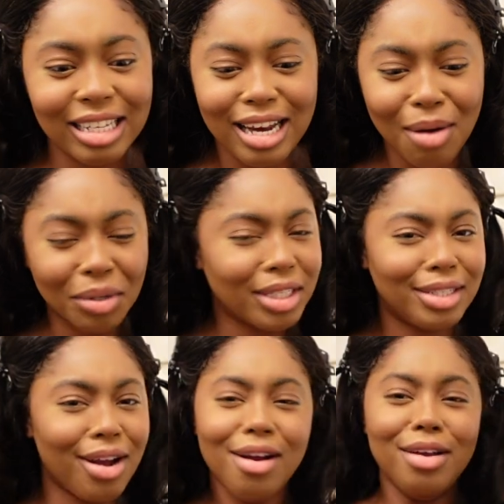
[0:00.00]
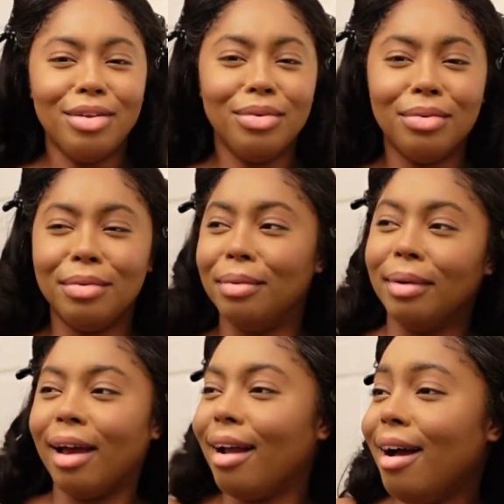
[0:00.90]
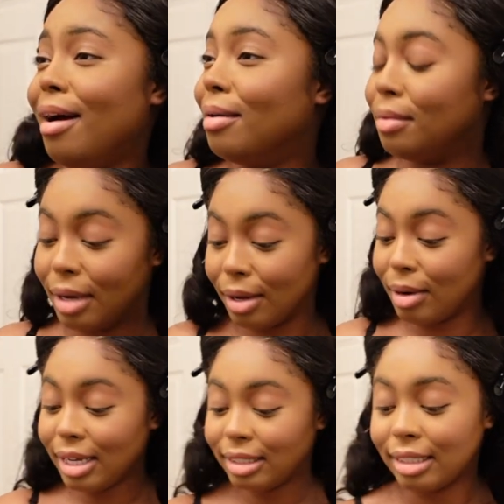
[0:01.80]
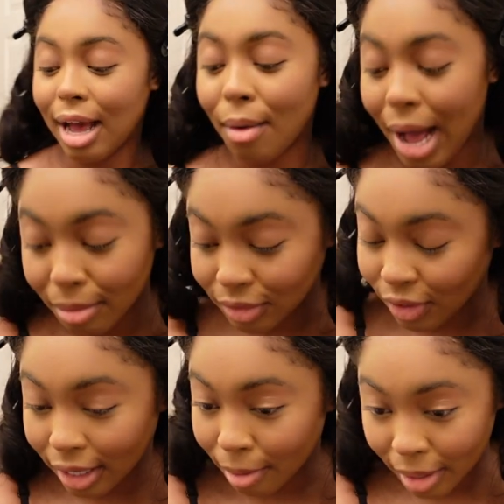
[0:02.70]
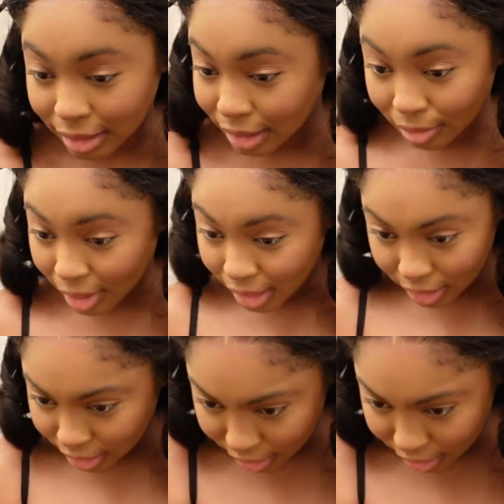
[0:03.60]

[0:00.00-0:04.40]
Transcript: It don't concern you. Like, I don't know. That's just how I was feeling about the situation.